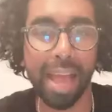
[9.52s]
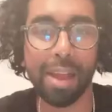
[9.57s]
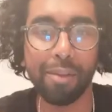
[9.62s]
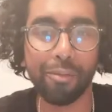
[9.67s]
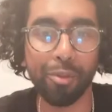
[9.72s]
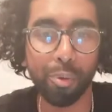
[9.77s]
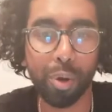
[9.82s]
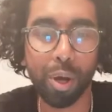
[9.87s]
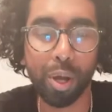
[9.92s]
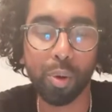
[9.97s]
Hey
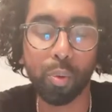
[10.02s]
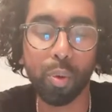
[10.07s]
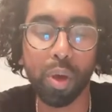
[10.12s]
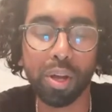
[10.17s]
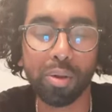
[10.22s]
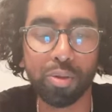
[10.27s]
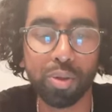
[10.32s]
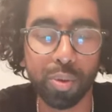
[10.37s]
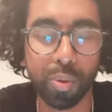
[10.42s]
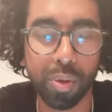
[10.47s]
everyone,
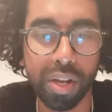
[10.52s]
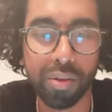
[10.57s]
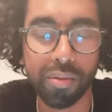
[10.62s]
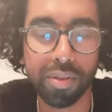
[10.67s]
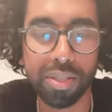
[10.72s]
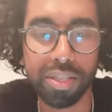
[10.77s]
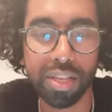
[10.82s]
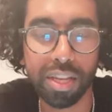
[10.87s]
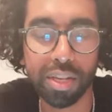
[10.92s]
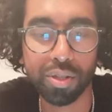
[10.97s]
welcome to
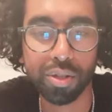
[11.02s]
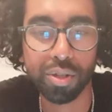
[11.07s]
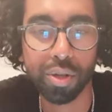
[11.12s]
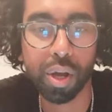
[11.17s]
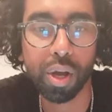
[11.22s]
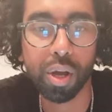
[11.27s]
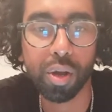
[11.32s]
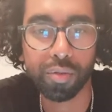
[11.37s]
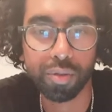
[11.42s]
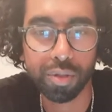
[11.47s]
another session
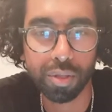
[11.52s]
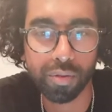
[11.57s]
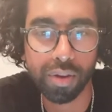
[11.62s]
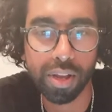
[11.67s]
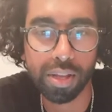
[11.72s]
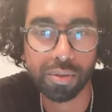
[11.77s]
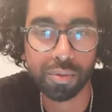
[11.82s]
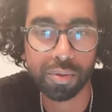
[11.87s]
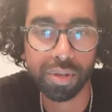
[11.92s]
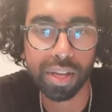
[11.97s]
of
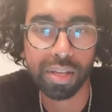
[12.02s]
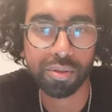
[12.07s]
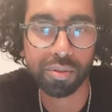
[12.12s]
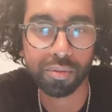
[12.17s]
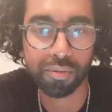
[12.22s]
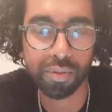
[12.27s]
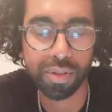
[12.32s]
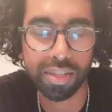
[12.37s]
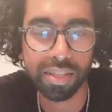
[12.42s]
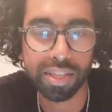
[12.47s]

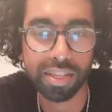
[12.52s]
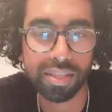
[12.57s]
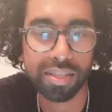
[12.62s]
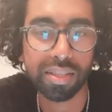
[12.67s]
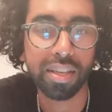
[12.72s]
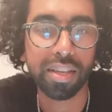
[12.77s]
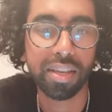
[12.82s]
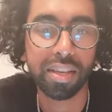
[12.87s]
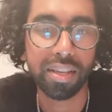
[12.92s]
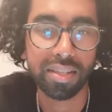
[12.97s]
CeerazzleDazzle
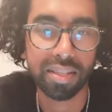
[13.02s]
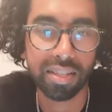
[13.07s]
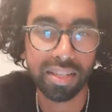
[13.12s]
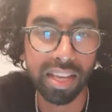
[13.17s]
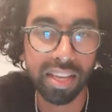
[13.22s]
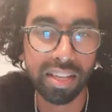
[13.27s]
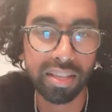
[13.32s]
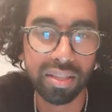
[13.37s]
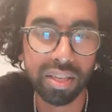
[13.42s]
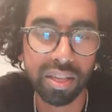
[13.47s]
Physics. In
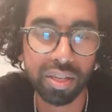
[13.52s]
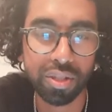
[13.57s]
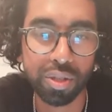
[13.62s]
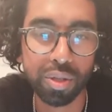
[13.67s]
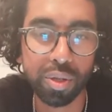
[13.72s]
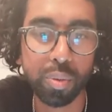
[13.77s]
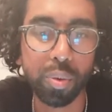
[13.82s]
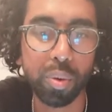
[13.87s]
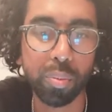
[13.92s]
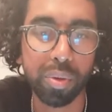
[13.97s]
today's
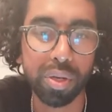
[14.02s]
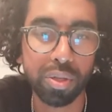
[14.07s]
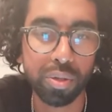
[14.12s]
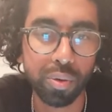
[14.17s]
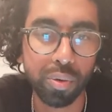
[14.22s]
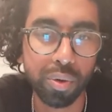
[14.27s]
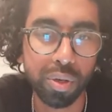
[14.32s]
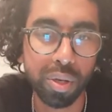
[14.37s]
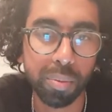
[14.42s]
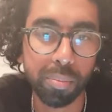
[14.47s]
session, we are going to be
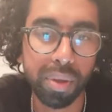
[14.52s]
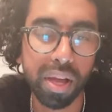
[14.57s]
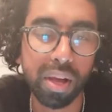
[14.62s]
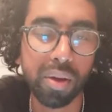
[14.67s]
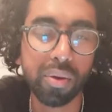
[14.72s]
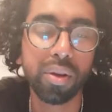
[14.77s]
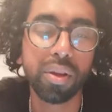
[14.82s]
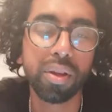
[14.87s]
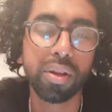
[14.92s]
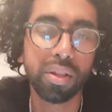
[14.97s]
talking
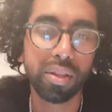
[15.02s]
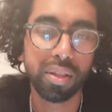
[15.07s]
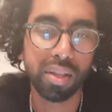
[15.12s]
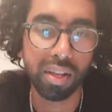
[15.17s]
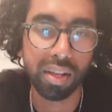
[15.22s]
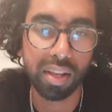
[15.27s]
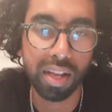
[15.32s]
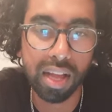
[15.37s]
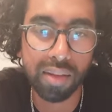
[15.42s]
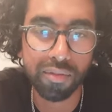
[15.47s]
about
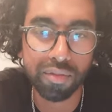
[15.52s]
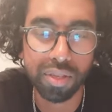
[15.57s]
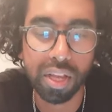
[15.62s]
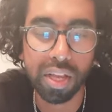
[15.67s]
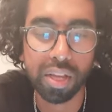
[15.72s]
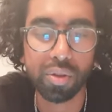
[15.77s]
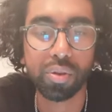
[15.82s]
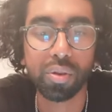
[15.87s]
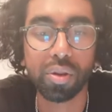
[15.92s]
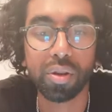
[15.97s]
the life
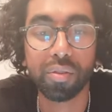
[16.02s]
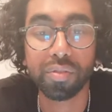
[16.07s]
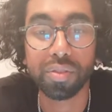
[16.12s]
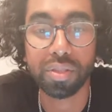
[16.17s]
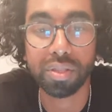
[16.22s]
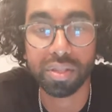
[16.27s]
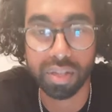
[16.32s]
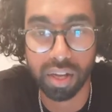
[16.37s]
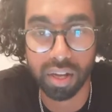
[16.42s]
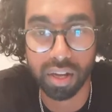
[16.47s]
cycle of
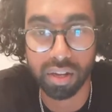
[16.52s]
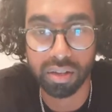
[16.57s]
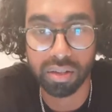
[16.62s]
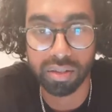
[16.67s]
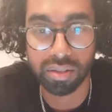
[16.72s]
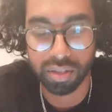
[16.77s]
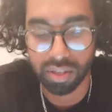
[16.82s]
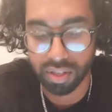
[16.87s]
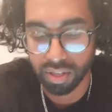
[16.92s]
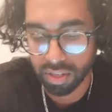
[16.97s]

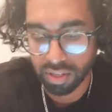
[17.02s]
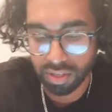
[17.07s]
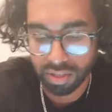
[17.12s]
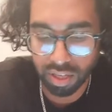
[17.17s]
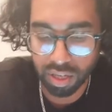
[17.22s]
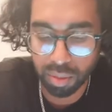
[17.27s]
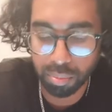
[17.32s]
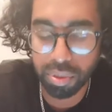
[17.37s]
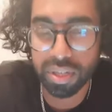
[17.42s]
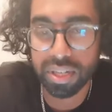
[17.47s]
stars.
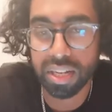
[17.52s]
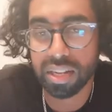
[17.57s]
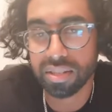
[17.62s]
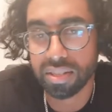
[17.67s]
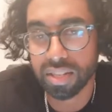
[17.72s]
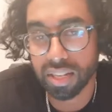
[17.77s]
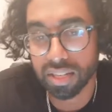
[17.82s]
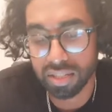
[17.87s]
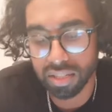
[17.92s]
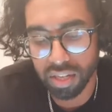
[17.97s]
So put down
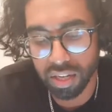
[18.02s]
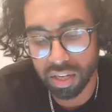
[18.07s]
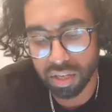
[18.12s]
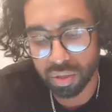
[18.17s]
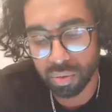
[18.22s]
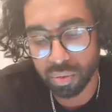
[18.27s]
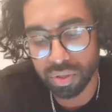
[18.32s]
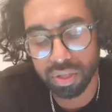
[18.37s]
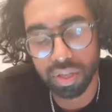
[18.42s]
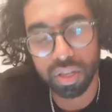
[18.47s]
today's
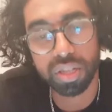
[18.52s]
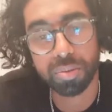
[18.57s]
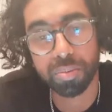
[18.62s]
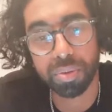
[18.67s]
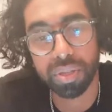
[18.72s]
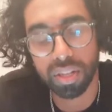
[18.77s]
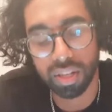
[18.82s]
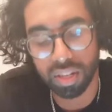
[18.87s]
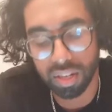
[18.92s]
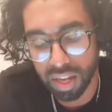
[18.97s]
title, it's going to
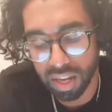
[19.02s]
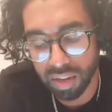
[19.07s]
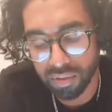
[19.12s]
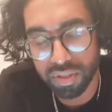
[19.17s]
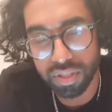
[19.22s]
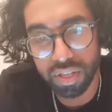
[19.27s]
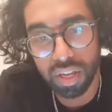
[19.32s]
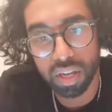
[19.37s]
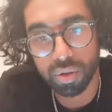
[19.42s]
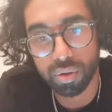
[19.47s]
be the
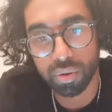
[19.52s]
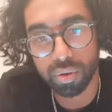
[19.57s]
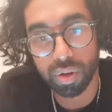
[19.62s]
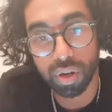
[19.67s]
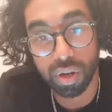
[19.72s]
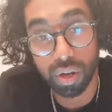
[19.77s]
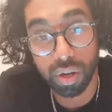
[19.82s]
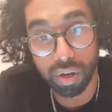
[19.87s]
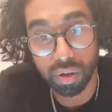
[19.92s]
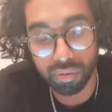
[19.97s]
life
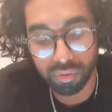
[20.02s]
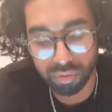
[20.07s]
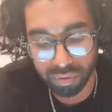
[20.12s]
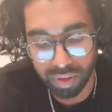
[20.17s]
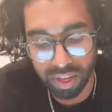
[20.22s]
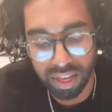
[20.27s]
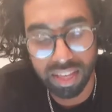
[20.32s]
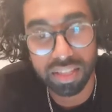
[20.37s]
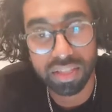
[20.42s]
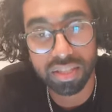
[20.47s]
cycle
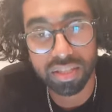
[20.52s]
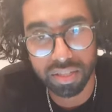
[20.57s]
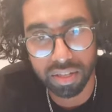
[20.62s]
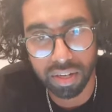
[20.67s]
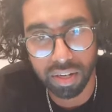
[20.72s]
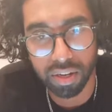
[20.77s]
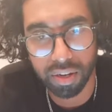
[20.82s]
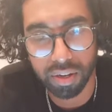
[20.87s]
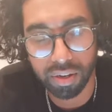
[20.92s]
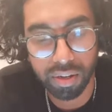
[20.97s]
of a
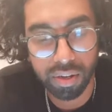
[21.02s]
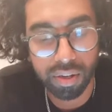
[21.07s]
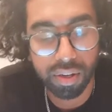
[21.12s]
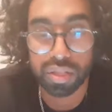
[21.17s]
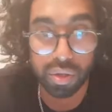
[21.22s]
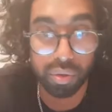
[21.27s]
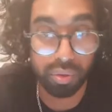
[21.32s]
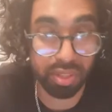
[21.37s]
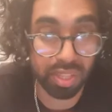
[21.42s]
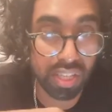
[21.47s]
star.
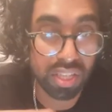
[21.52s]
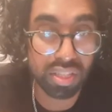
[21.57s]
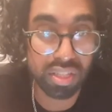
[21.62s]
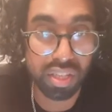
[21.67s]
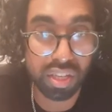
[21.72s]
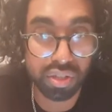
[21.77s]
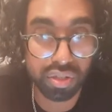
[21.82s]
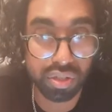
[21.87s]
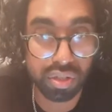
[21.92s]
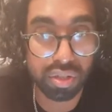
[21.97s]
So in this
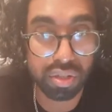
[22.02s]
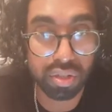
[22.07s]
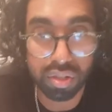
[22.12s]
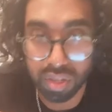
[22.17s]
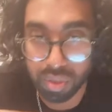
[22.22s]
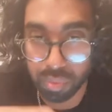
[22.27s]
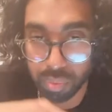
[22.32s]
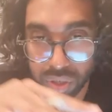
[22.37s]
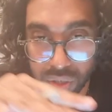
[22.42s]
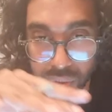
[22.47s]

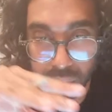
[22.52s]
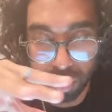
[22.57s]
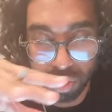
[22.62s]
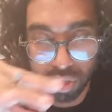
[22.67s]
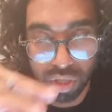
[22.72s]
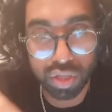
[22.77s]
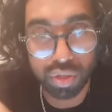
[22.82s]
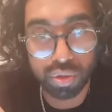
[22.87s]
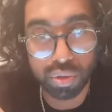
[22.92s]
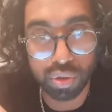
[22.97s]
session, we're going to
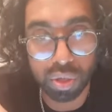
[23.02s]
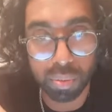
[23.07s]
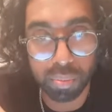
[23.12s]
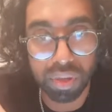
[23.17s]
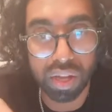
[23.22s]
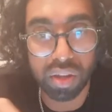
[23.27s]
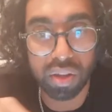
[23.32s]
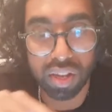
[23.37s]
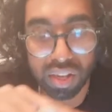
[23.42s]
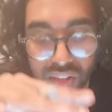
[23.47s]
just talk
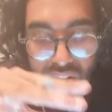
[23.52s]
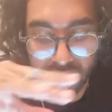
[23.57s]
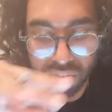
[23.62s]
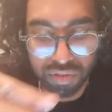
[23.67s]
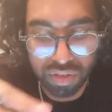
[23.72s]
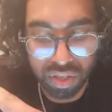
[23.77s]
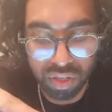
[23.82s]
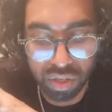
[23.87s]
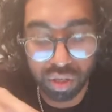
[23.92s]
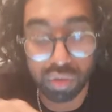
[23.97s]
about a
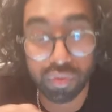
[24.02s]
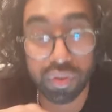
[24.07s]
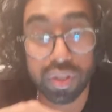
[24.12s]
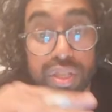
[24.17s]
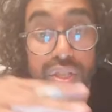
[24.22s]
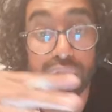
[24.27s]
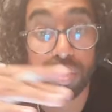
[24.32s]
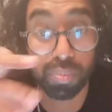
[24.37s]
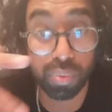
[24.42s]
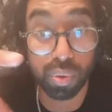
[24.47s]
life cycle of a
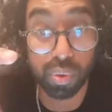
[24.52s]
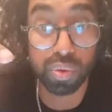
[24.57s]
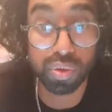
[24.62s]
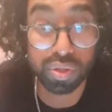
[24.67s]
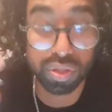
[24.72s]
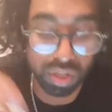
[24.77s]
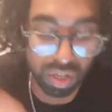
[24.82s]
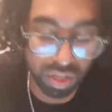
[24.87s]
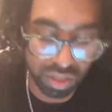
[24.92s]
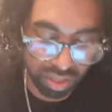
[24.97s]
small
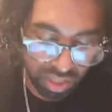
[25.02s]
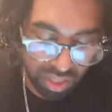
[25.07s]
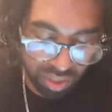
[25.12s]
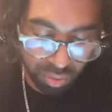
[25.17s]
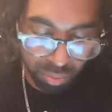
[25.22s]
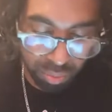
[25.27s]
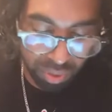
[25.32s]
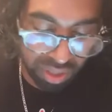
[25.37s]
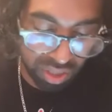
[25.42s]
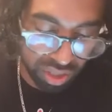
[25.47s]
star. So
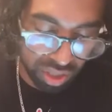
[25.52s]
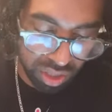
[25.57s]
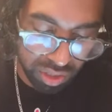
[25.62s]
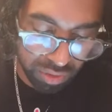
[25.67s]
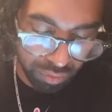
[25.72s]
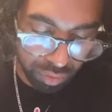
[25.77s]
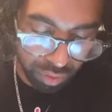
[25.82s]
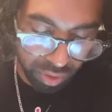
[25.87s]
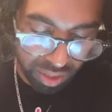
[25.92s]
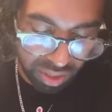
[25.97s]
this will be
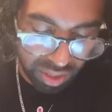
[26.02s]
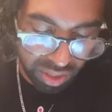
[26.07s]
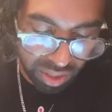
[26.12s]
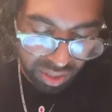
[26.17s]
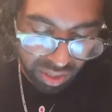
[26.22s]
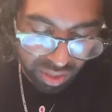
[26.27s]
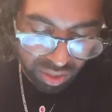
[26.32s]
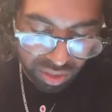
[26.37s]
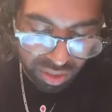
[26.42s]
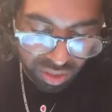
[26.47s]
just for a
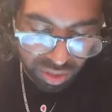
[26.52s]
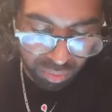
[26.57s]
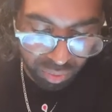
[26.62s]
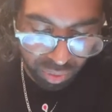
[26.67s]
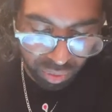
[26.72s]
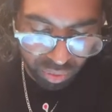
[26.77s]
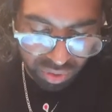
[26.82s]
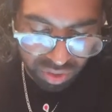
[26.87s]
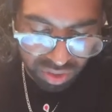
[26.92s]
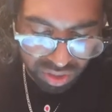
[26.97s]

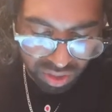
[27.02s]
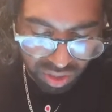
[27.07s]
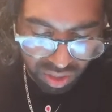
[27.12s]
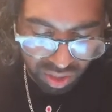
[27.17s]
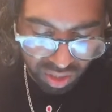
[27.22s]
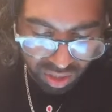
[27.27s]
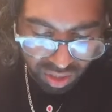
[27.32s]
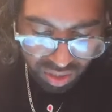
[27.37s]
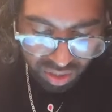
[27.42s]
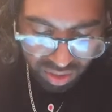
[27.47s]
small
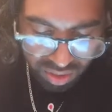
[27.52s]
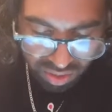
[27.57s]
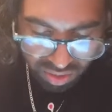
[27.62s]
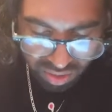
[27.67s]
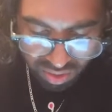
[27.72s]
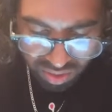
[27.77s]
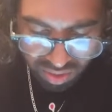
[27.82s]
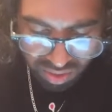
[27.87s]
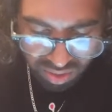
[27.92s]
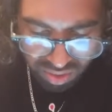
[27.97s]
star,
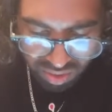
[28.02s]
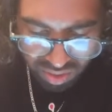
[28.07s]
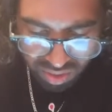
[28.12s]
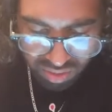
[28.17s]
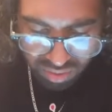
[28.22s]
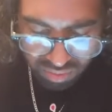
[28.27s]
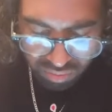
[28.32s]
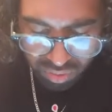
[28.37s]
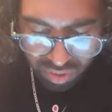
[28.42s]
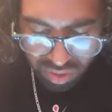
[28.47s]

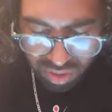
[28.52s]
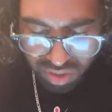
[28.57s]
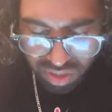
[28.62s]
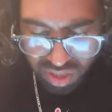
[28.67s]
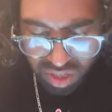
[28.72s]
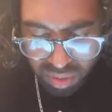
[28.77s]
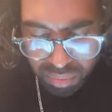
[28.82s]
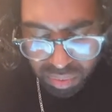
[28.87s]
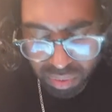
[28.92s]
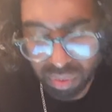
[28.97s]
for
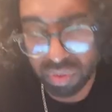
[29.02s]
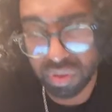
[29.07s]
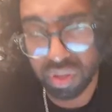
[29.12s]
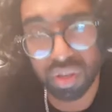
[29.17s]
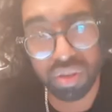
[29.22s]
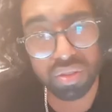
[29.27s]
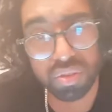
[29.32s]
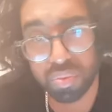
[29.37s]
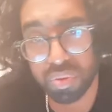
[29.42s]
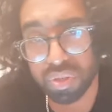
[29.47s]
example,
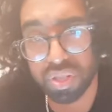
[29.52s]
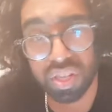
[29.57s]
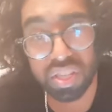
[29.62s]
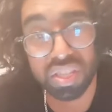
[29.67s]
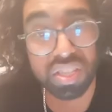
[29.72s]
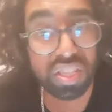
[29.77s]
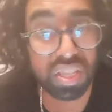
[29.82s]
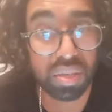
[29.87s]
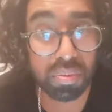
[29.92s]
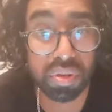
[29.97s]
those which are
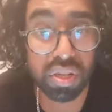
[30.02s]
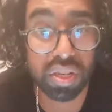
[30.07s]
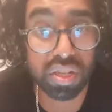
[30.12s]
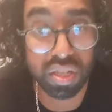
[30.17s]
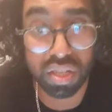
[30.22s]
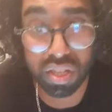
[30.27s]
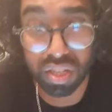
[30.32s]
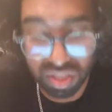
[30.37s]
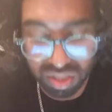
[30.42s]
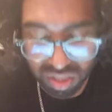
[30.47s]
similar
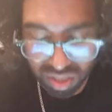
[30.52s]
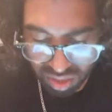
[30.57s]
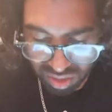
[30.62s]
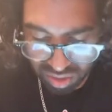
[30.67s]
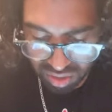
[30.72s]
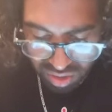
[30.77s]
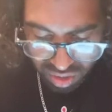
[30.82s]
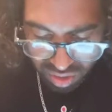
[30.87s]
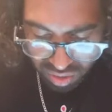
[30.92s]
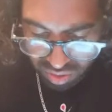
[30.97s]
to the
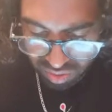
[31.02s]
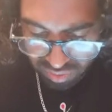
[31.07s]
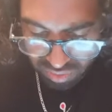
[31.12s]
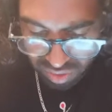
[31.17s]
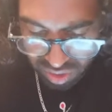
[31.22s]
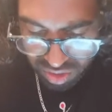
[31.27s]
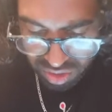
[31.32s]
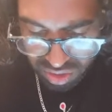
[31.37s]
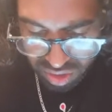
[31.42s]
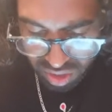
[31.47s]
sun. So if,
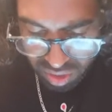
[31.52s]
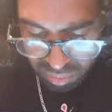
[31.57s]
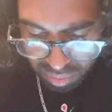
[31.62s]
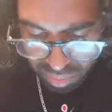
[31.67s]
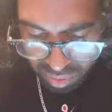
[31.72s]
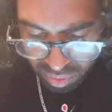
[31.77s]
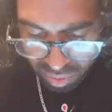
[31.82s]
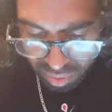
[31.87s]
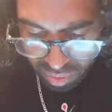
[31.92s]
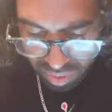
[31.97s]
for
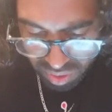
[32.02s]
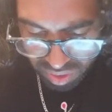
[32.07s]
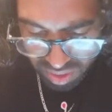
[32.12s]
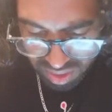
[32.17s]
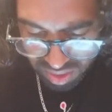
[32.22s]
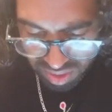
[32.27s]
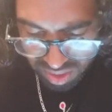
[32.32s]
example,